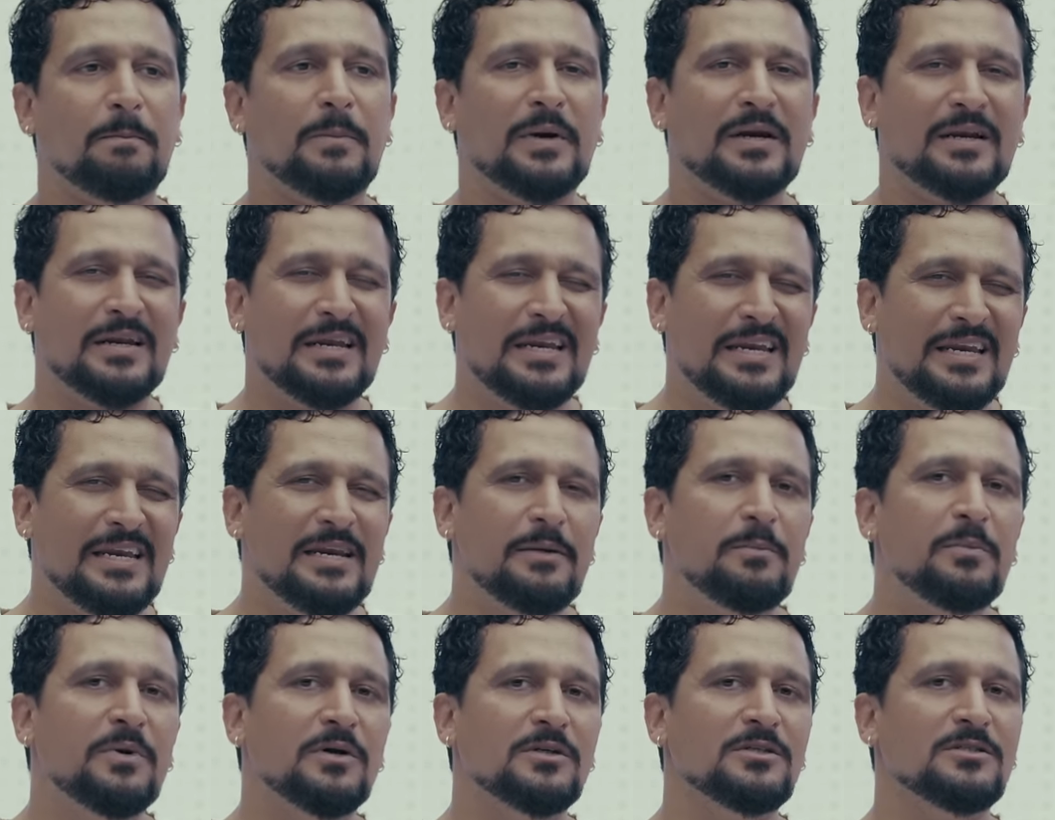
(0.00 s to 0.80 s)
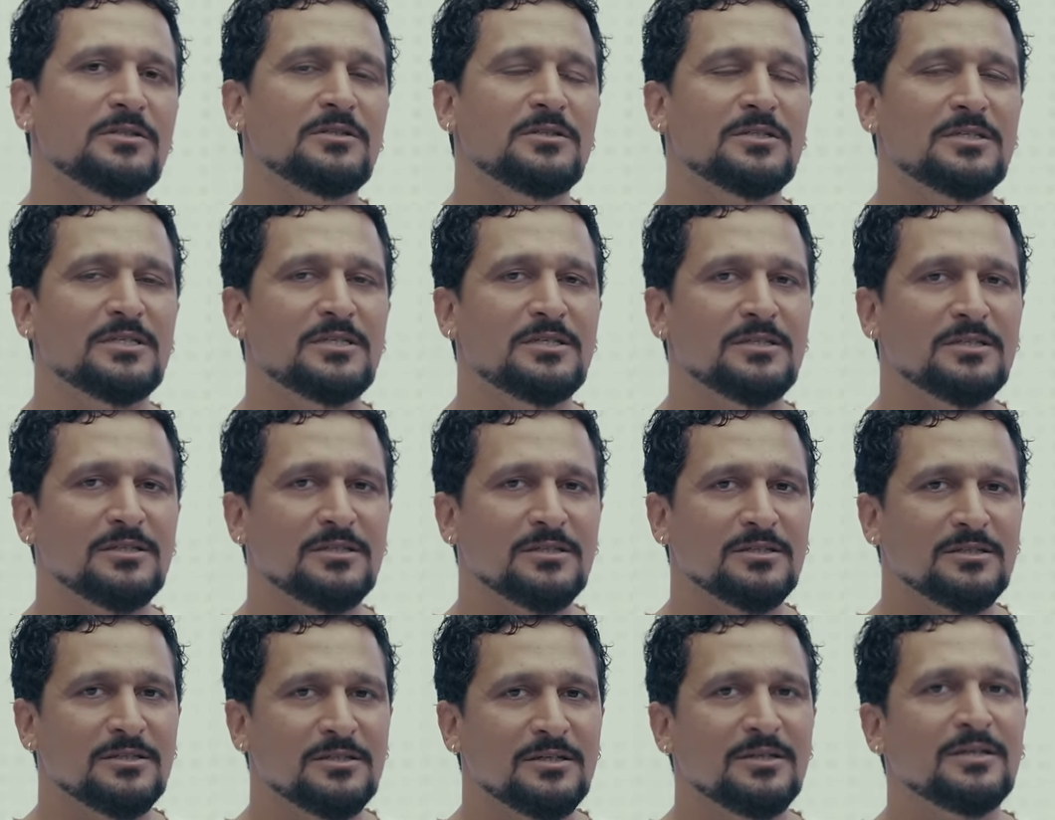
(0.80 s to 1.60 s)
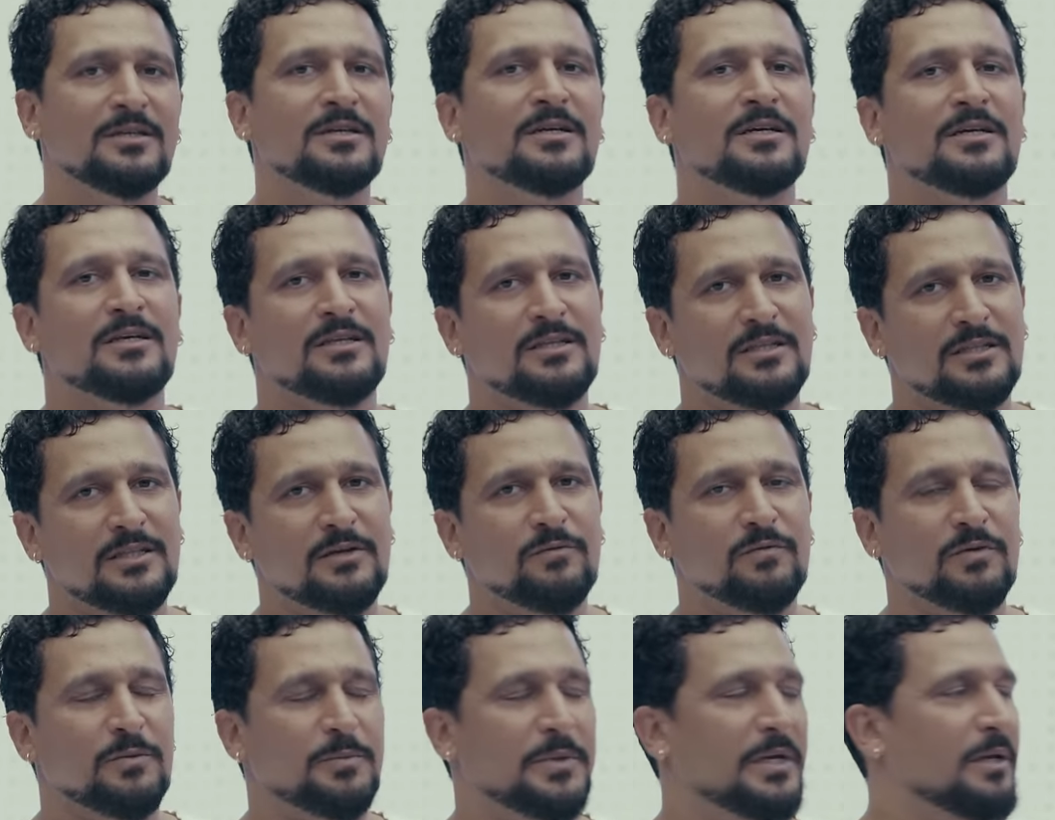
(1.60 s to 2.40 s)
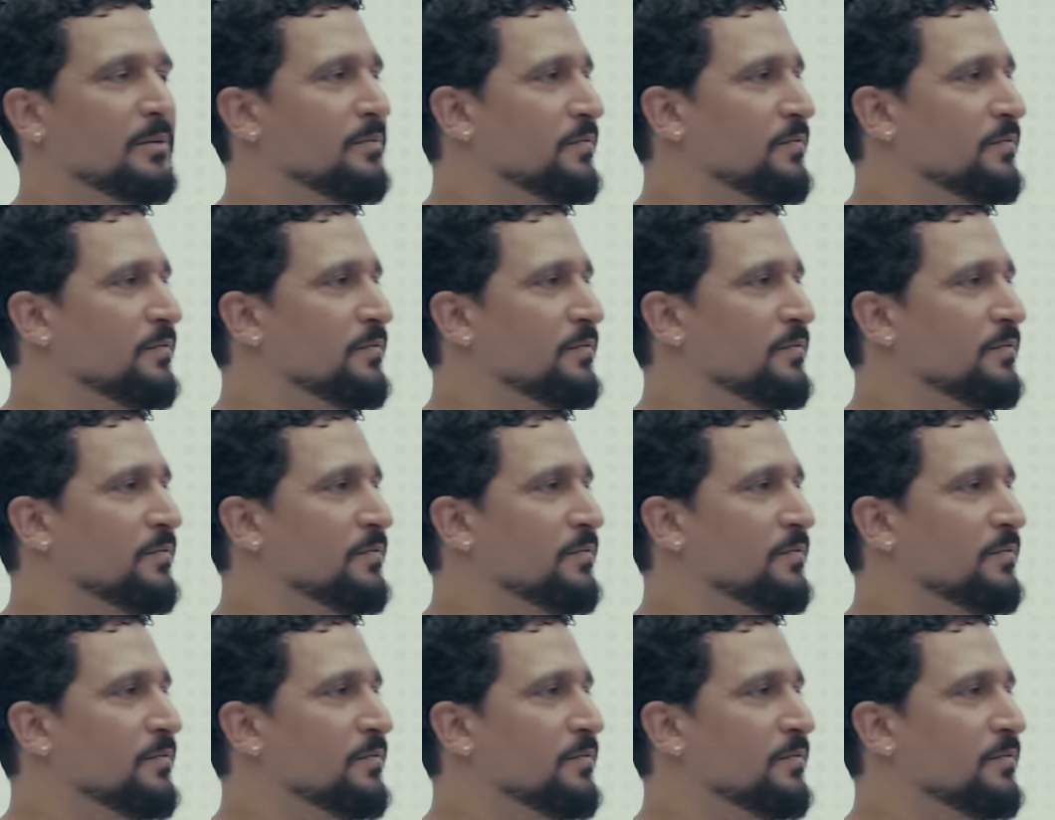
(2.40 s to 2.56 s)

But yep. in emergencies, they will be